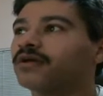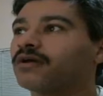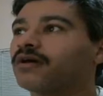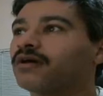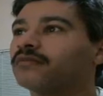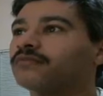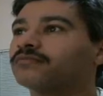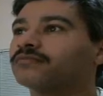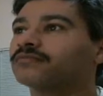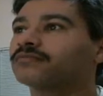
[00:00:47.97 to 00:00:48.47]

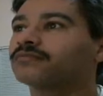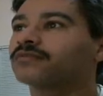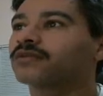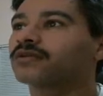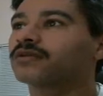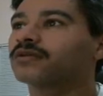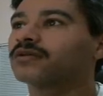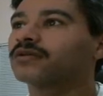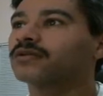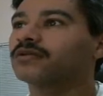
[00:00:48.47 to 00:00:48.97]

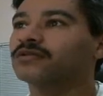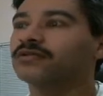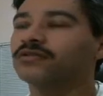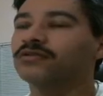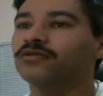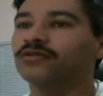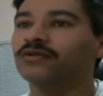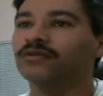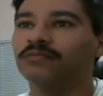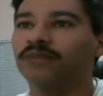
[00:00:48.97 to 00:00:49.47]
and
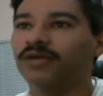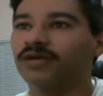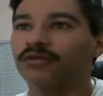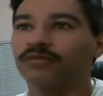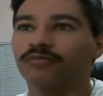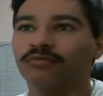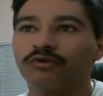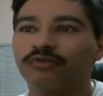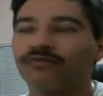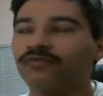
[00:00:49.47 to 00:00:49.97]
you could pick
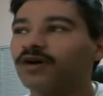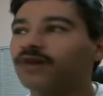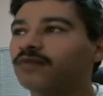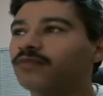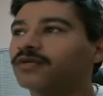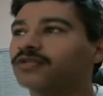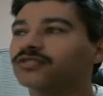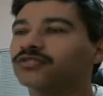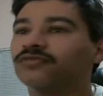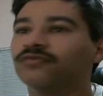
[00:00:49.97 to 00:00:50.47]
a profile
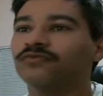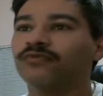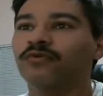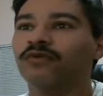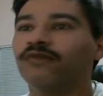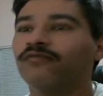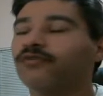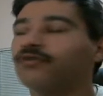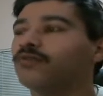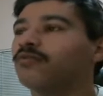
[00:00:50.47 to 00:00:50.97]
picture of
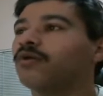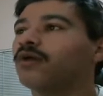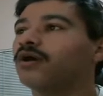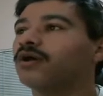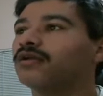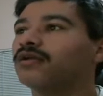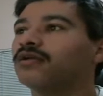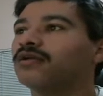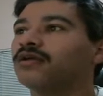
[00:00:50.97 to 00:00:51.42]
whoever you want.